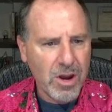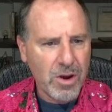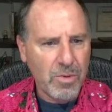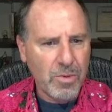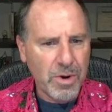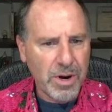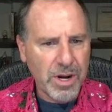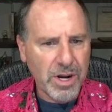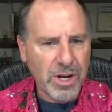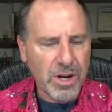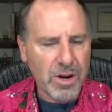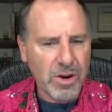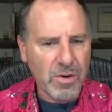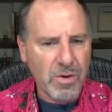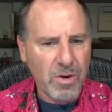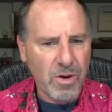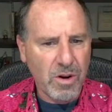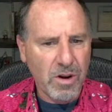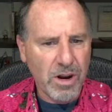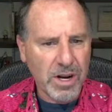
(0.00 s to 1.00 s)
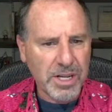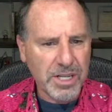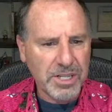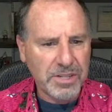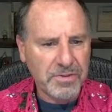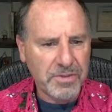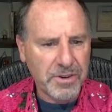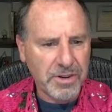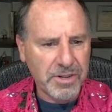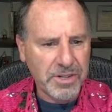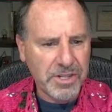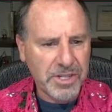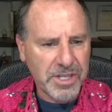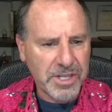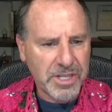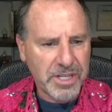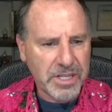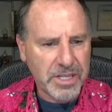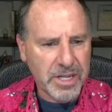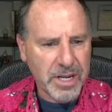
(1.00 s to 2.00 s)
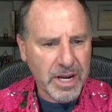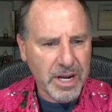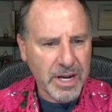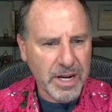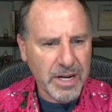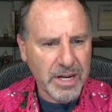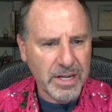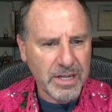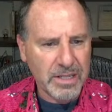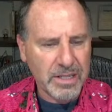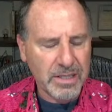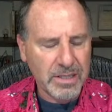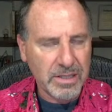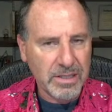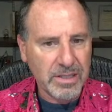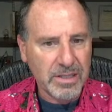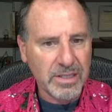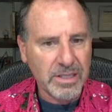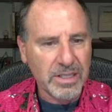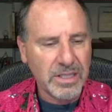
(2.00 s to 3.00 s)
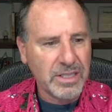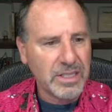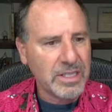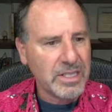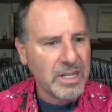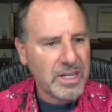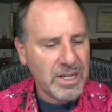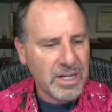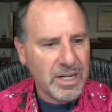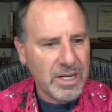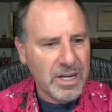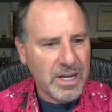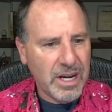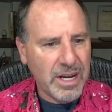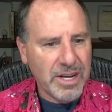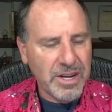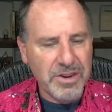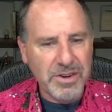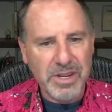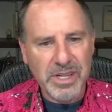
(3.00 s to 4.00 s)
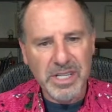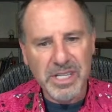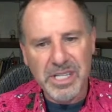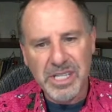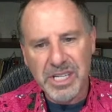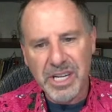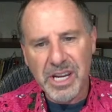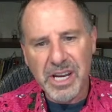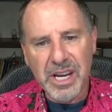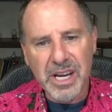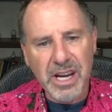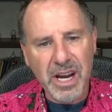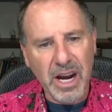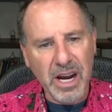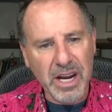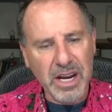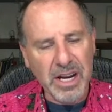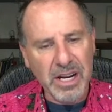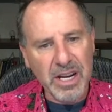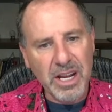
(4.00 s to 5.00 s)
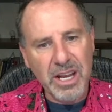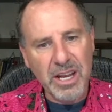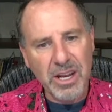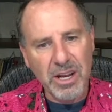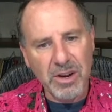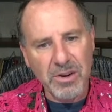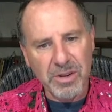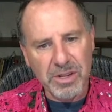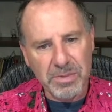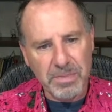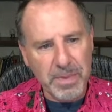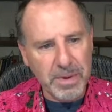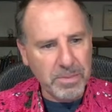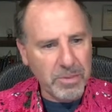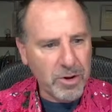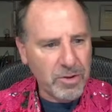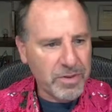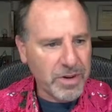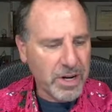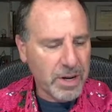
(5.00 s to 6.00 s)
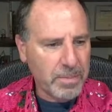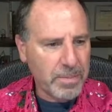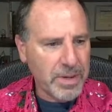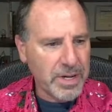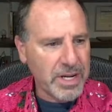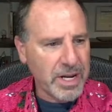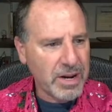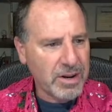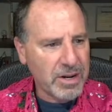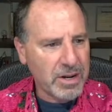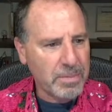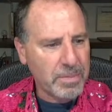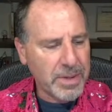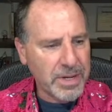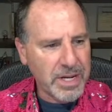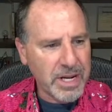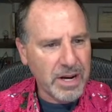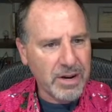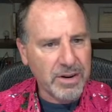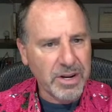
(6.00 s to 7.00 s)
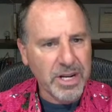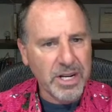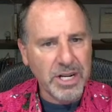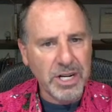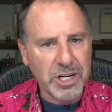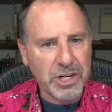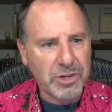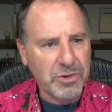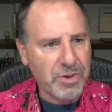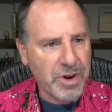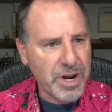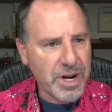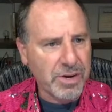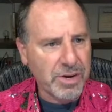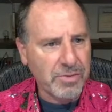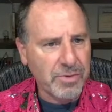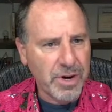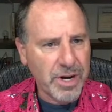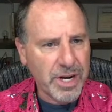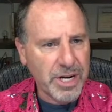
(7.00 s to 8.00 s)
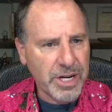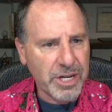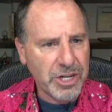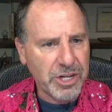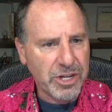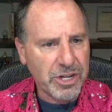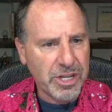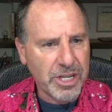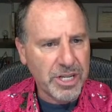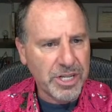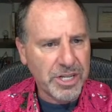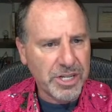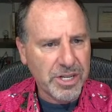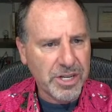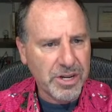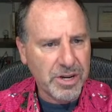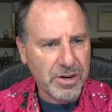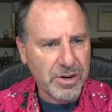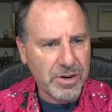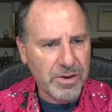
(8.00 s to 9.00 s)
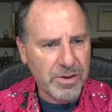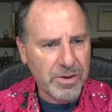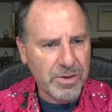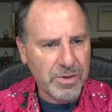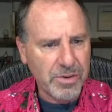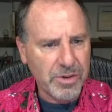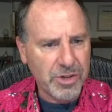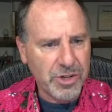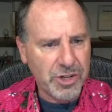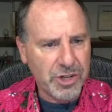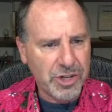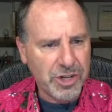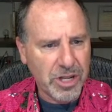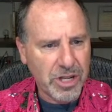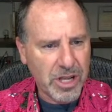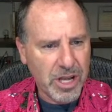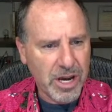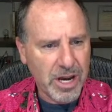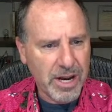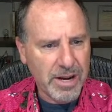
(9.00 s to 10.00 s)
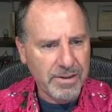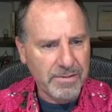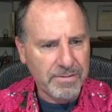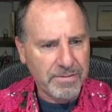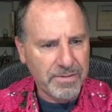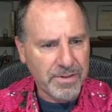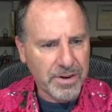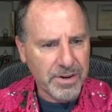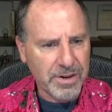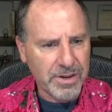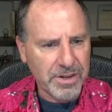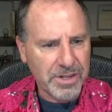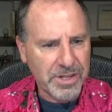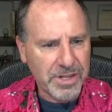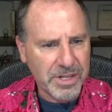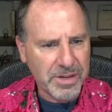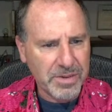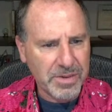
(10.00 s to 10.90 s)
We're going to go August 1st to today. And you can see IonQ has been moving up and down in a trading range. Let's go July 1st. I